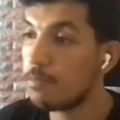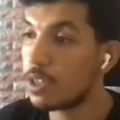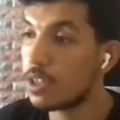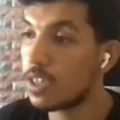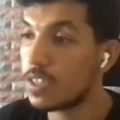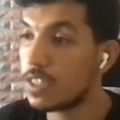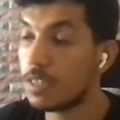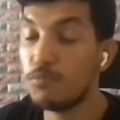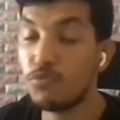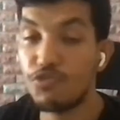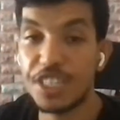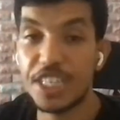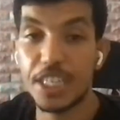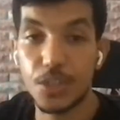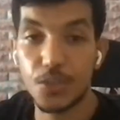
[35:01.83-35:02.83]
custom
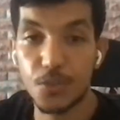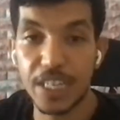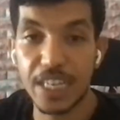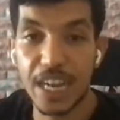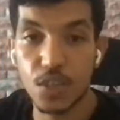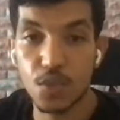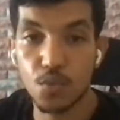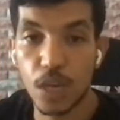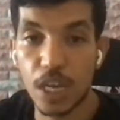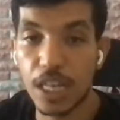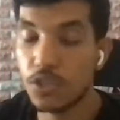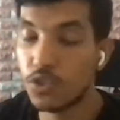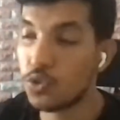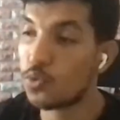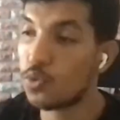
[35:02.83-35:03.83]
GUI as
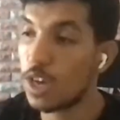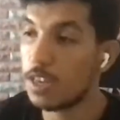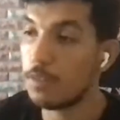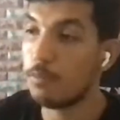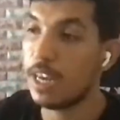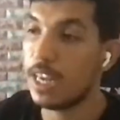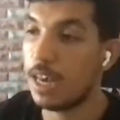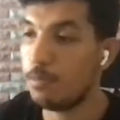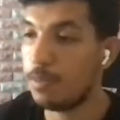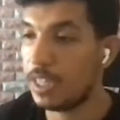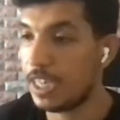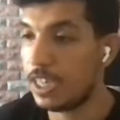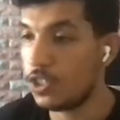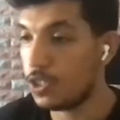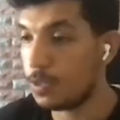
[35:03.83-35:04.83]
well to run my
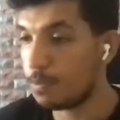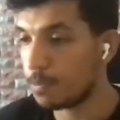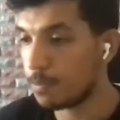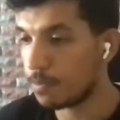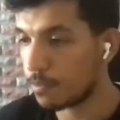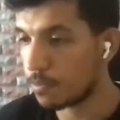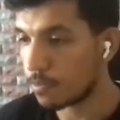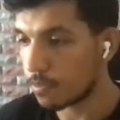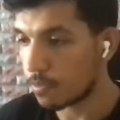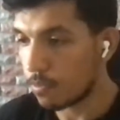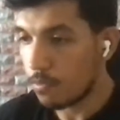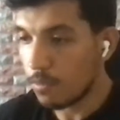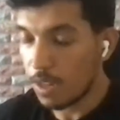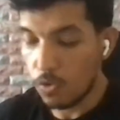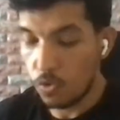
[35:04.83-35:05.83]
application,
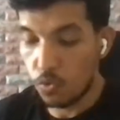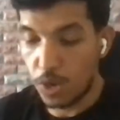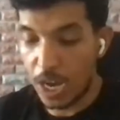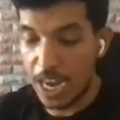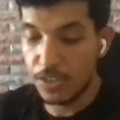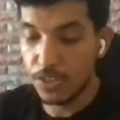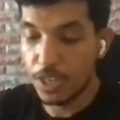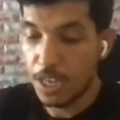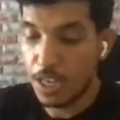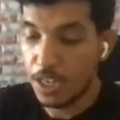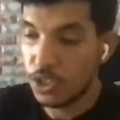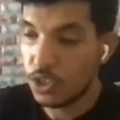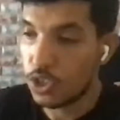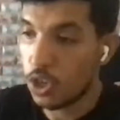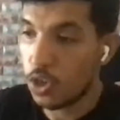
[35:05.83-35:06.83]
right?
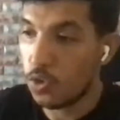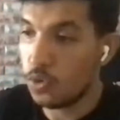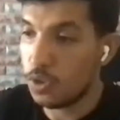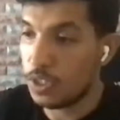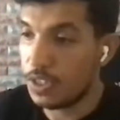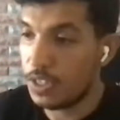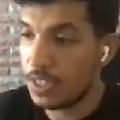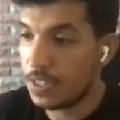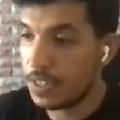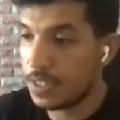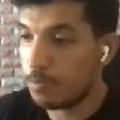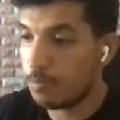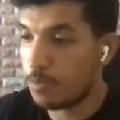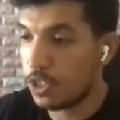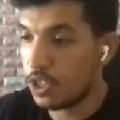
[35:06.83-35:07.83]
So this
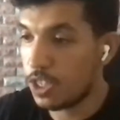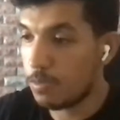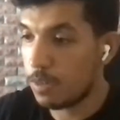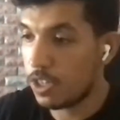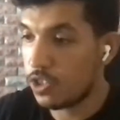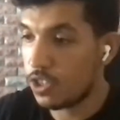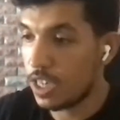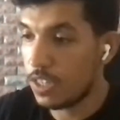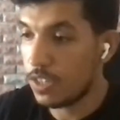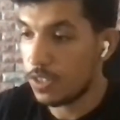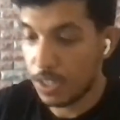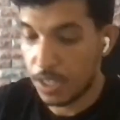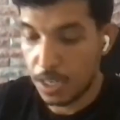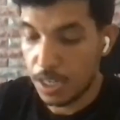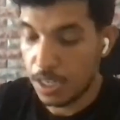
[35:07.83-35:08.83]
is pretty much it.
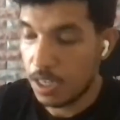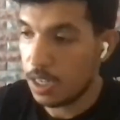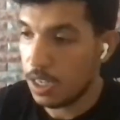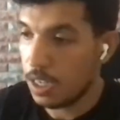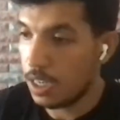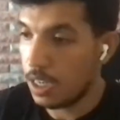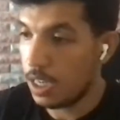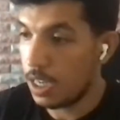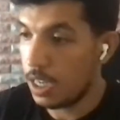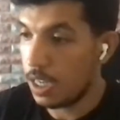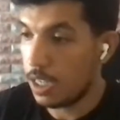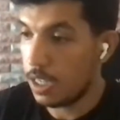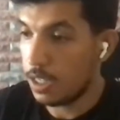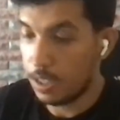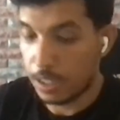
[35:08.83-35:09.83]

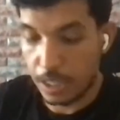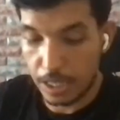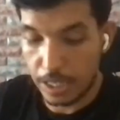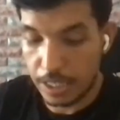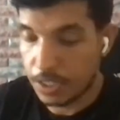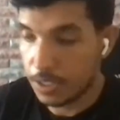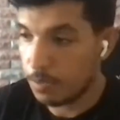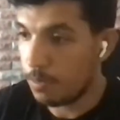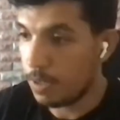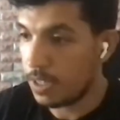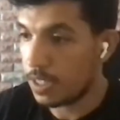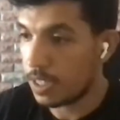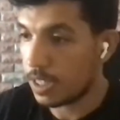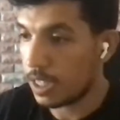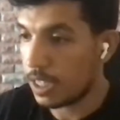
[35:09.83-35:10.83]
And let's
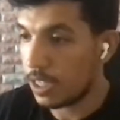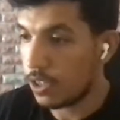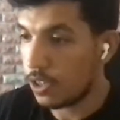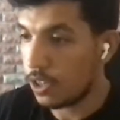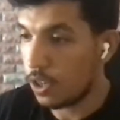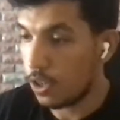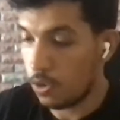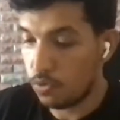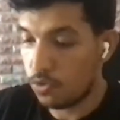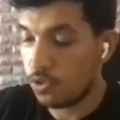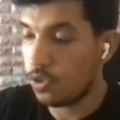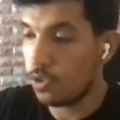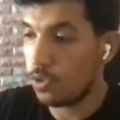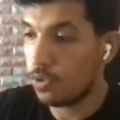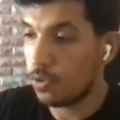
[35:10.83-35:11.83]
basically go
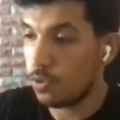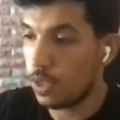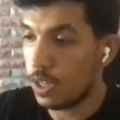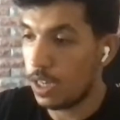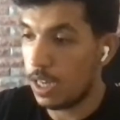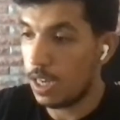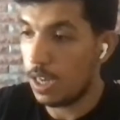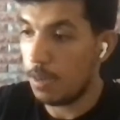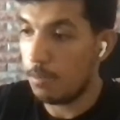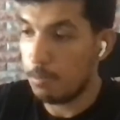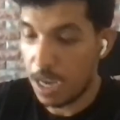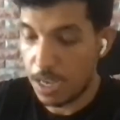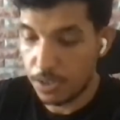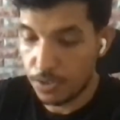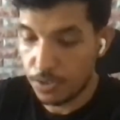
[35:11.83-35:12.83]
to
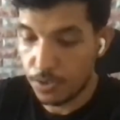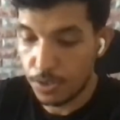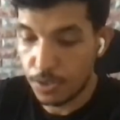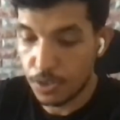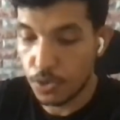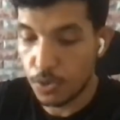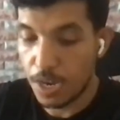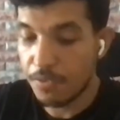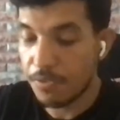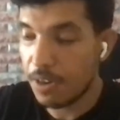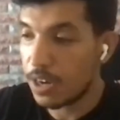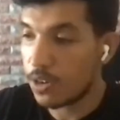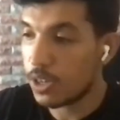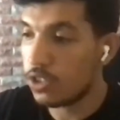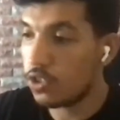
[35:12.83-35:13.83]
master. So if
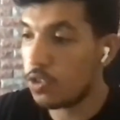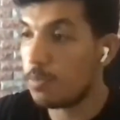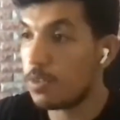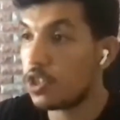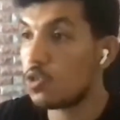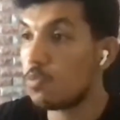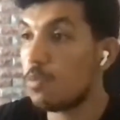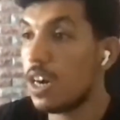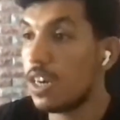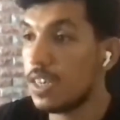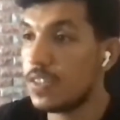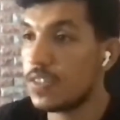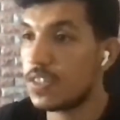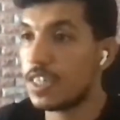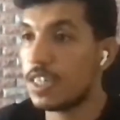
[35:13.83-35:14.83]
I run the
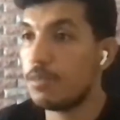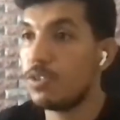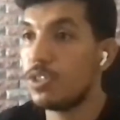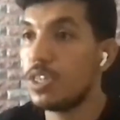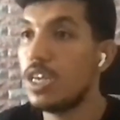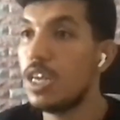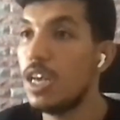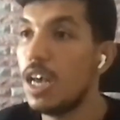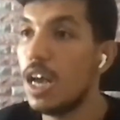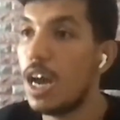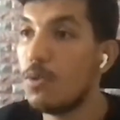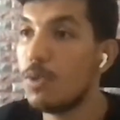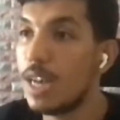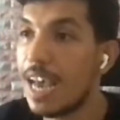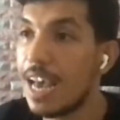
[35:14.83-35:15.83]
benchmarking script,
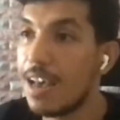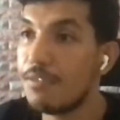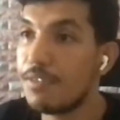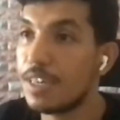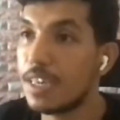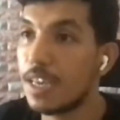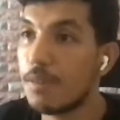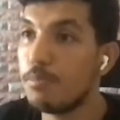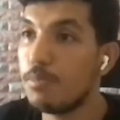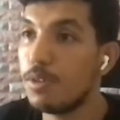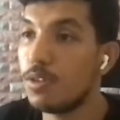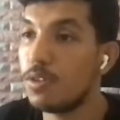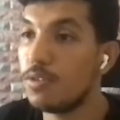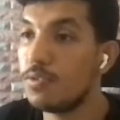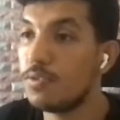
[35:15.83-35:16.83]
I will have a
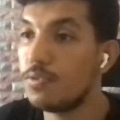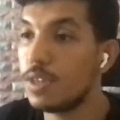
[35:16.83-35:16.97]
couple of